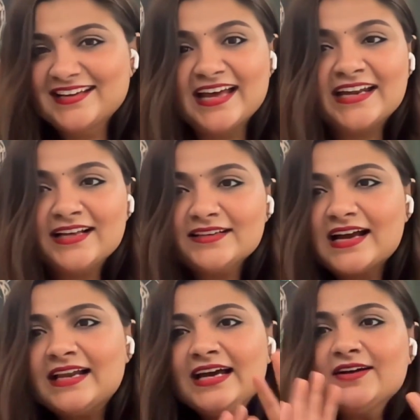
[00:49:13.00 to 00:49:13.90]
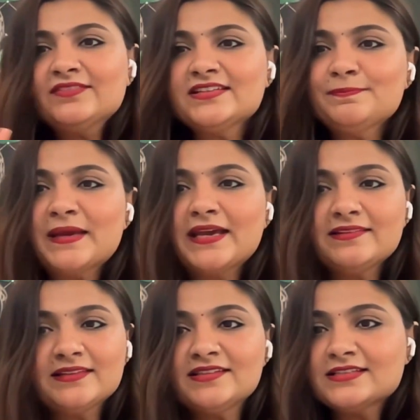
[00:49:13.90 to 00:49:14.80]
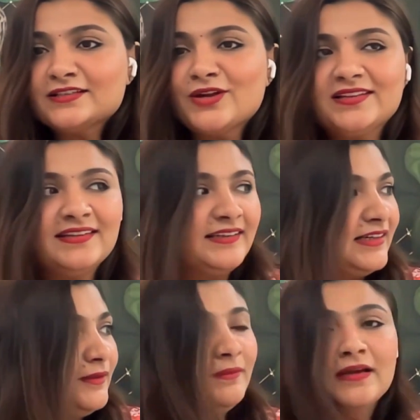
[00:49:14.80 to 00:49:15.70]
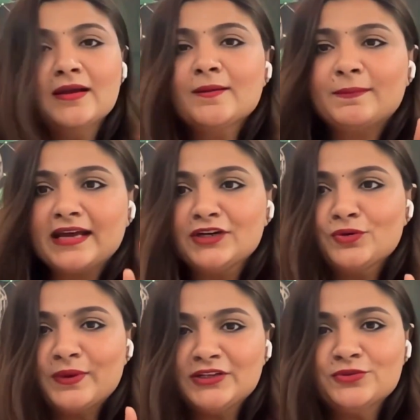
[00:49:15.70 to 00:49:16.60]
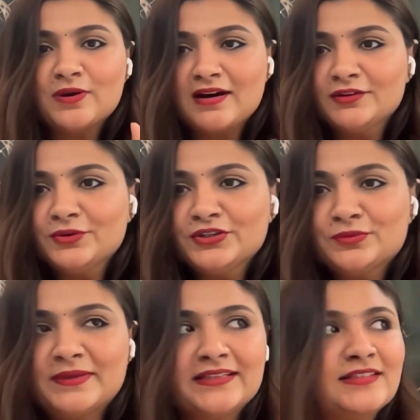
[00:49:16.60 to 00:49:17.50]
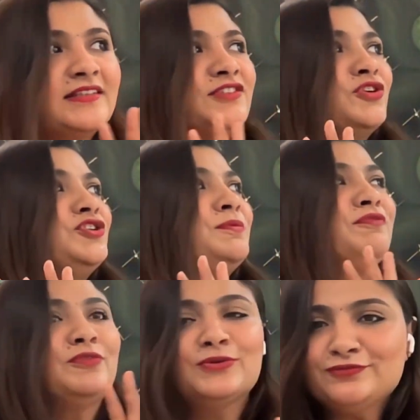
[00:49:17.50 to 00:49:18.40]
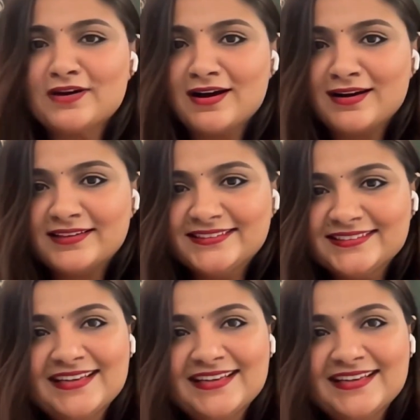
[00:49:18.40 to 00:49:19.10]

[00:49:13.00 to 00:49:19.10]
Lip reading: And I'll have this space. It's still not set up, but I know when you are going to be, it's going to be full of art.